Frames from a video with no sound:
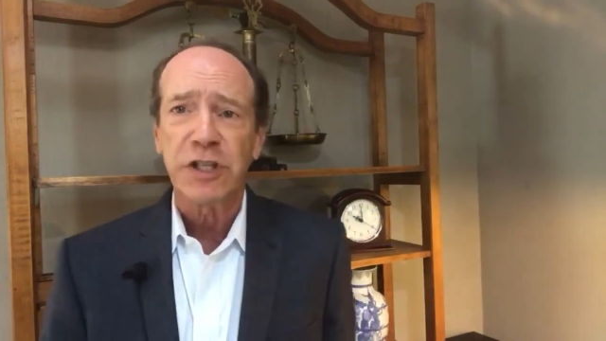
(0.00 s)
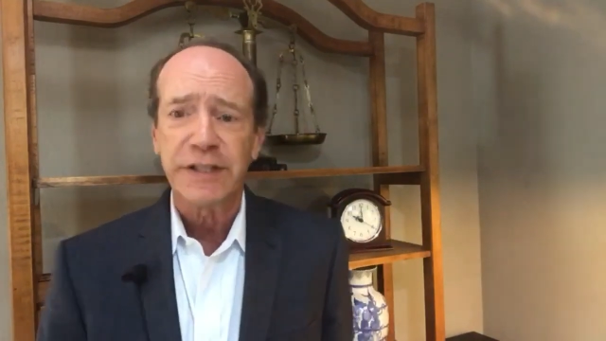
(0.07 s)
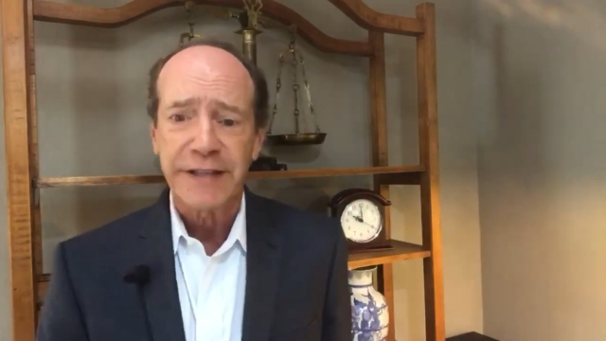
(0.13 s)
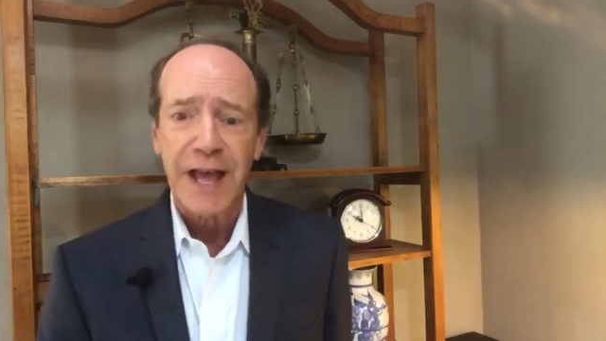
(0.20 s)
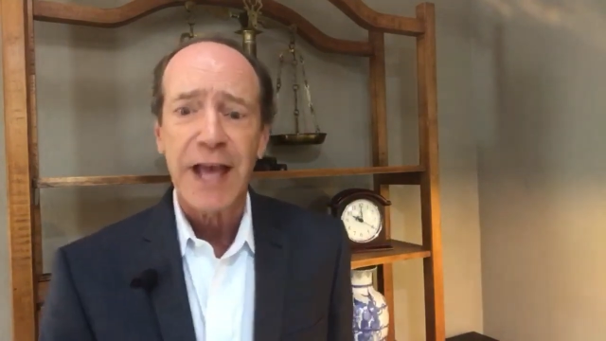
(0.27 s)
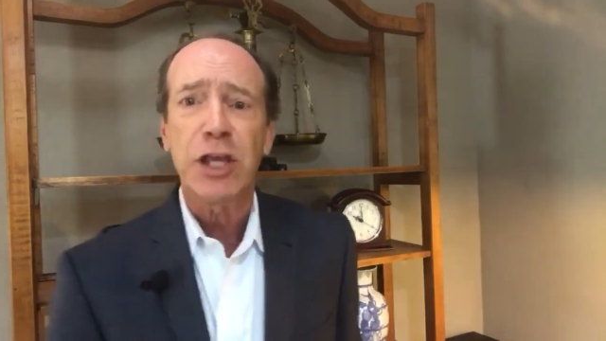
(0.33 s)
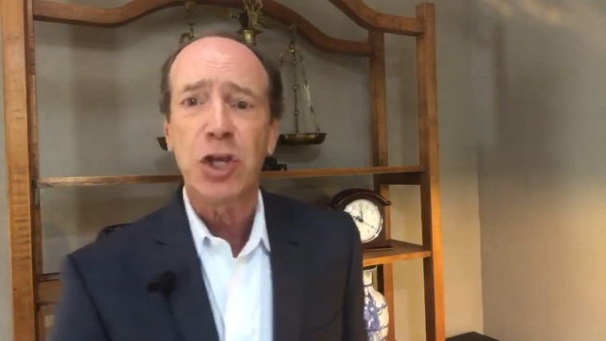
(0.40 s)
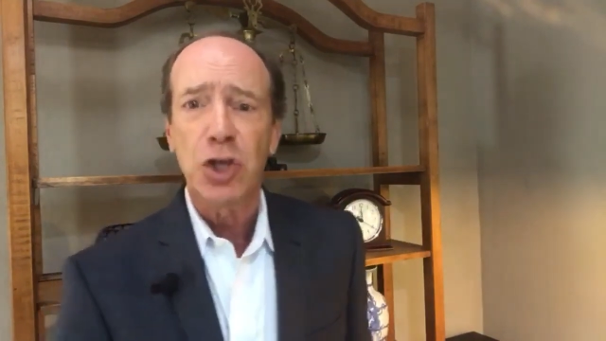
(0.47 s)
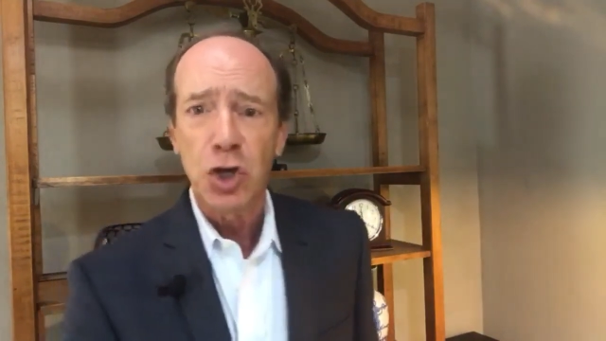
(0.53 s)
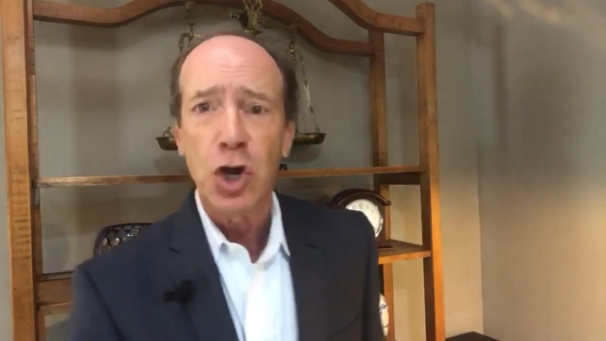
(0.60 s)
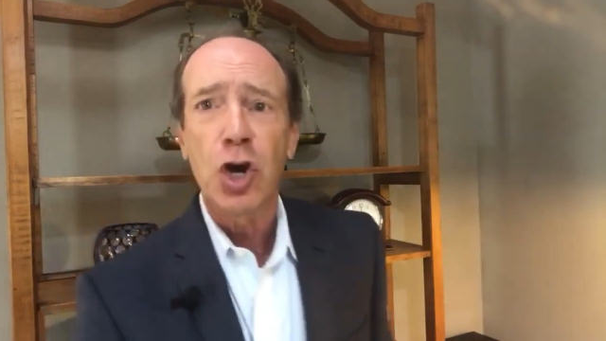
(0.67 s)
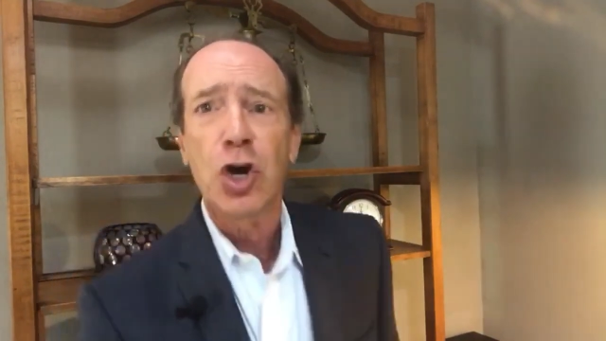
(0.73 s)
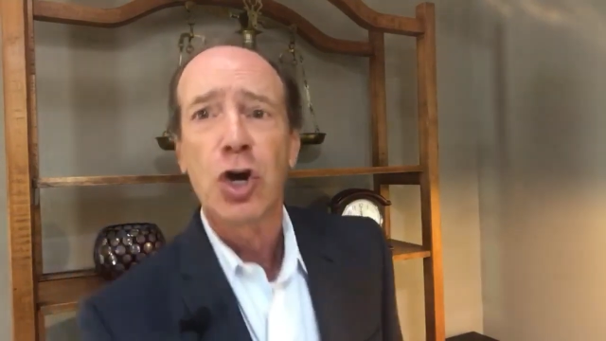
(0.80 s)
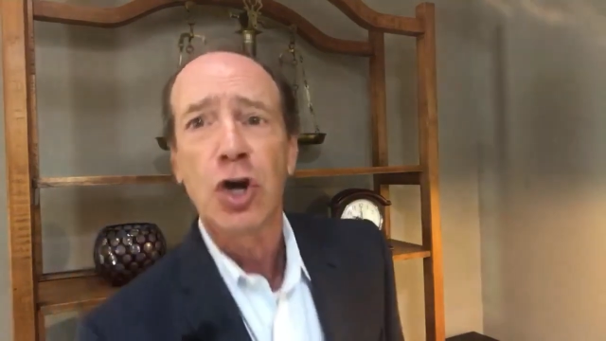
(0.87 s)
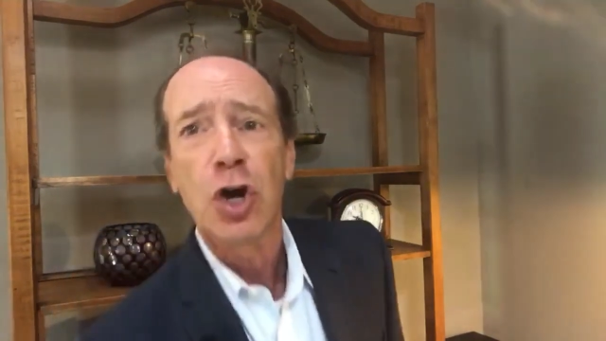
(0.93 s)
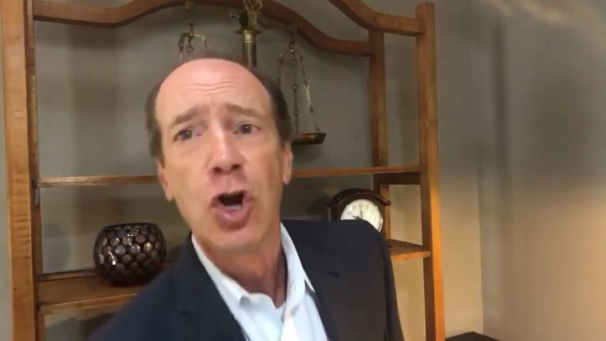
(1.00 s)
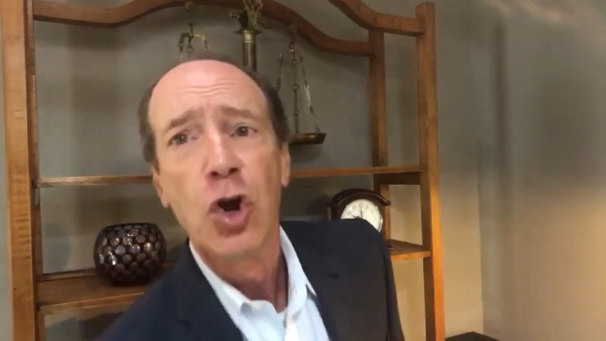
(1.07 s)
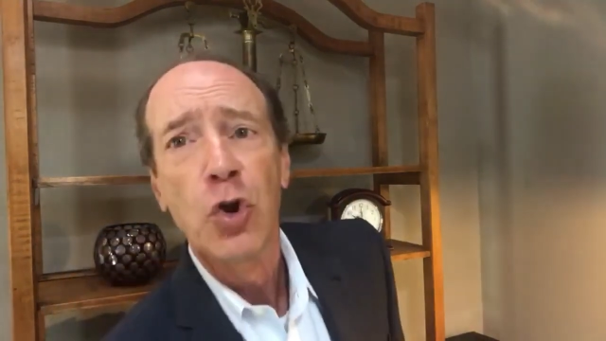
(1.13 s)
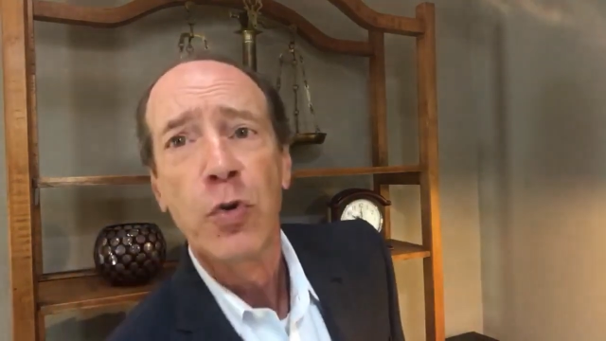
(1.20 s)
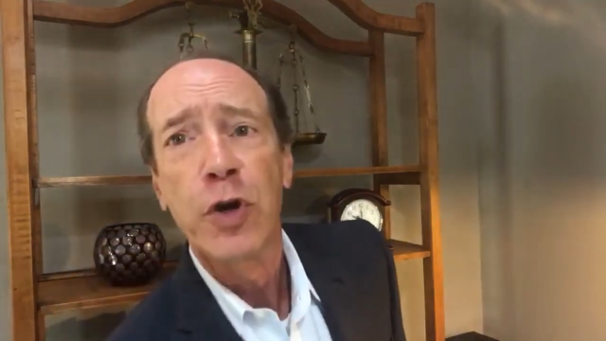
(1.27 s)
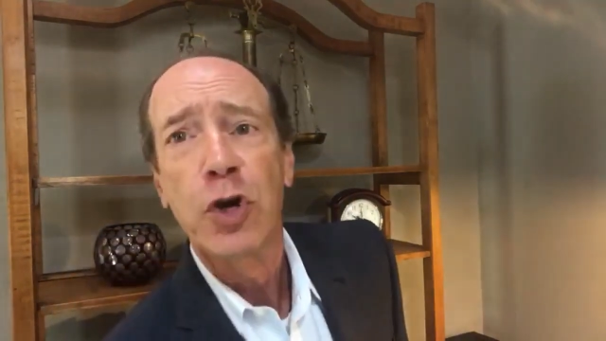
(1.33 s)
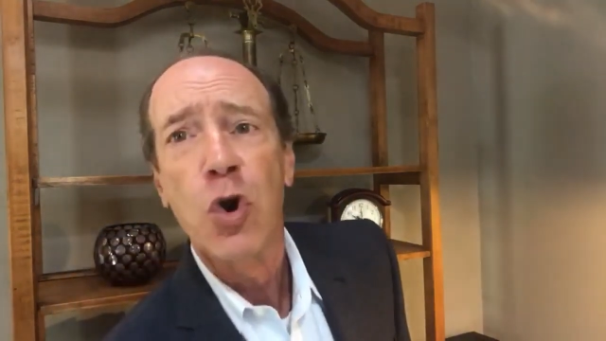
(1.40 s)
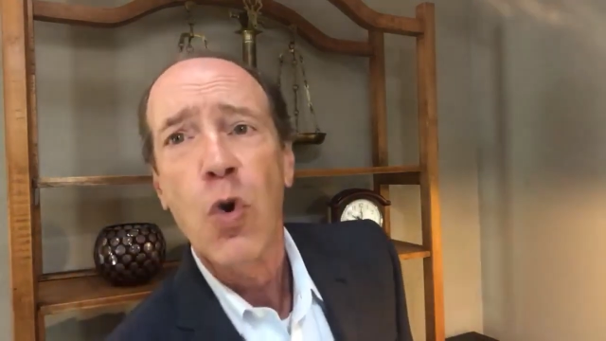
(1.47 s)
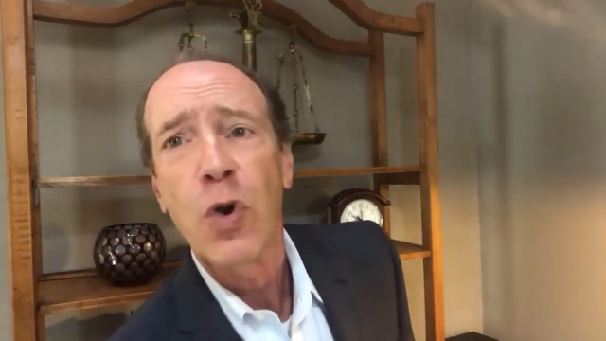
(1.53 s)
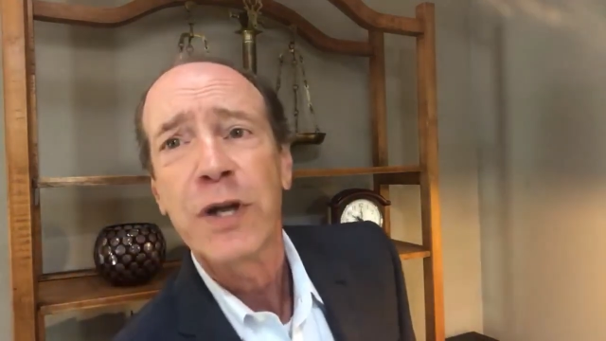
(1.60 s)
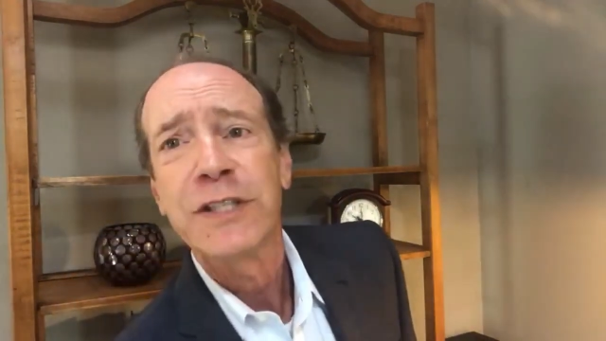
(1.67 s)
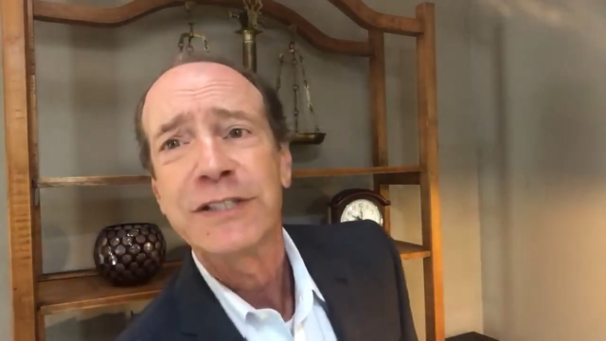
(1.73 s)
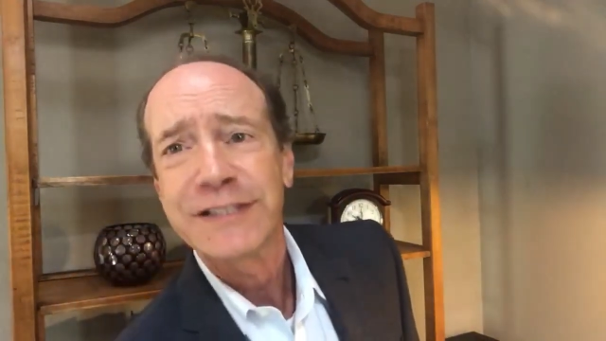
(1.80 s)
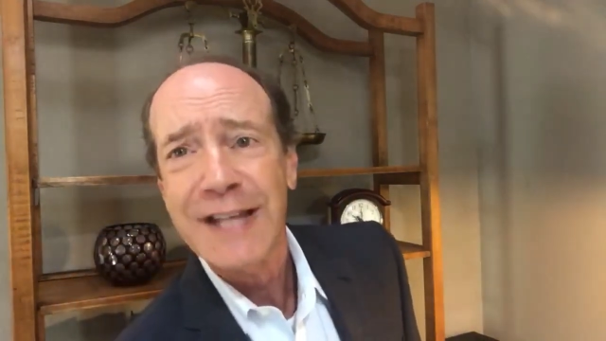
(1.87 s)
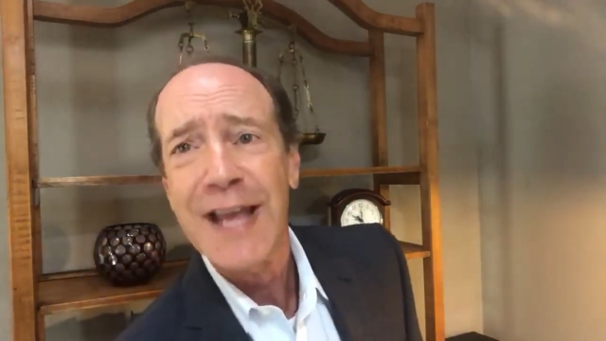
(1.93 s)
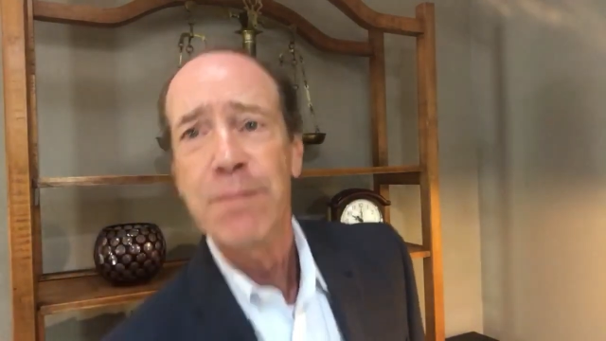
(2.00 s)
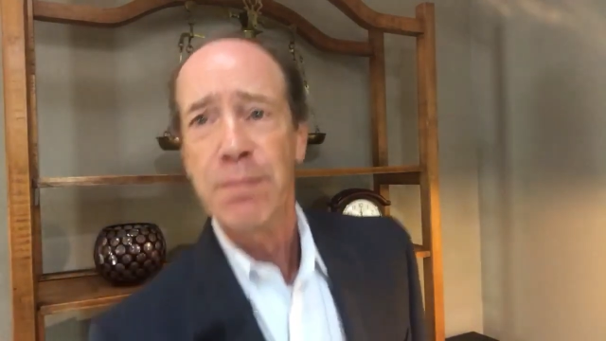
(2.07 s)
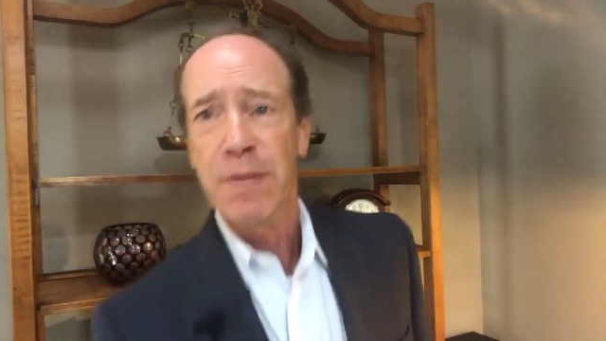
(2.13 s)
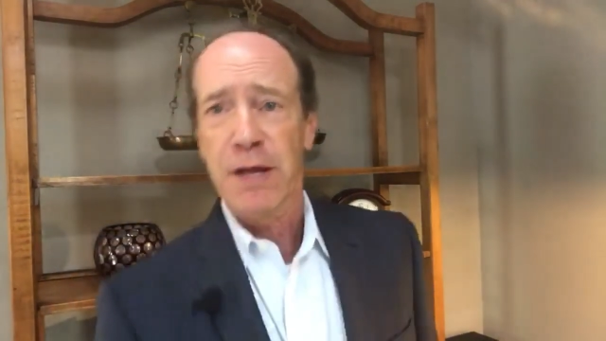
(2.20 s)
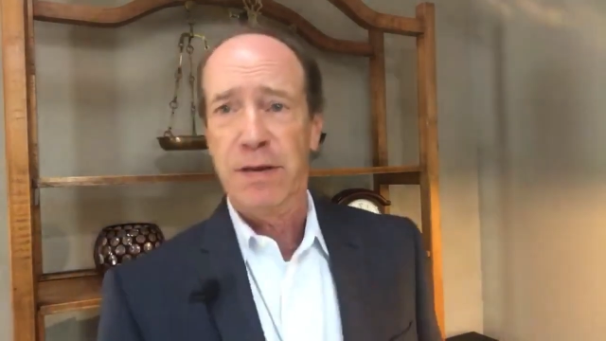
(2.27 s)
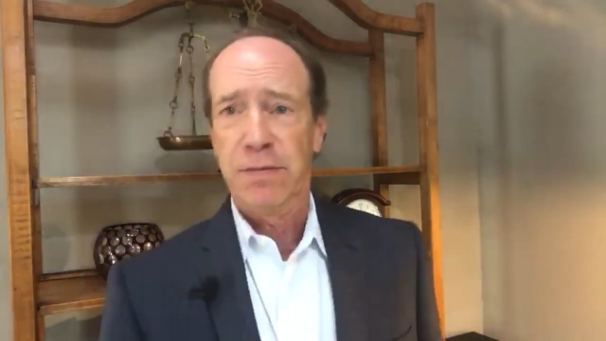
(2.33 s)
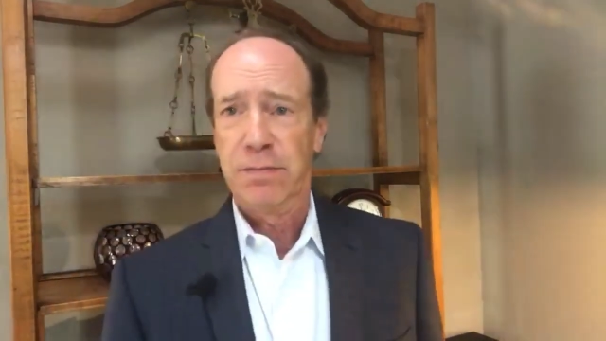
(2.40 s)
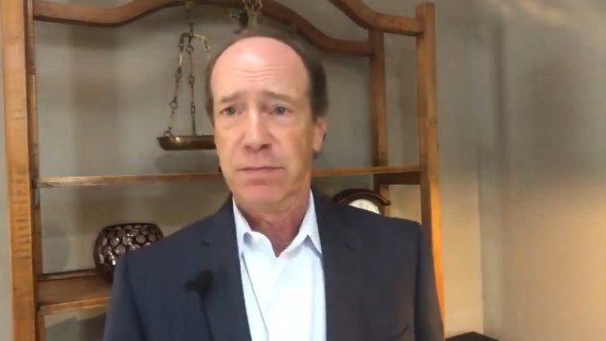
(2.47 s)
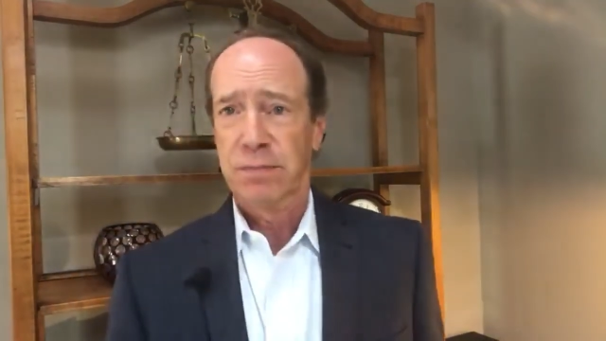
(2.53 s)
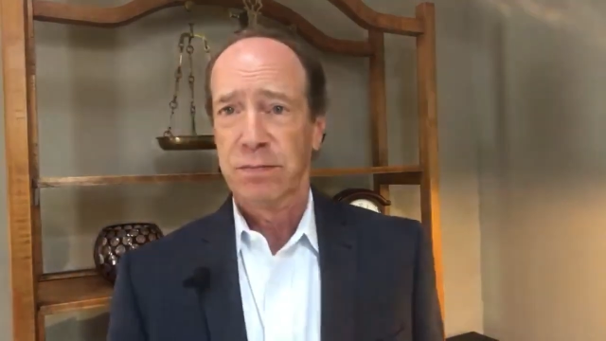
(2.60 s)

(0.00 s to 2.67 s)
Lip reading: to take your recorded statement.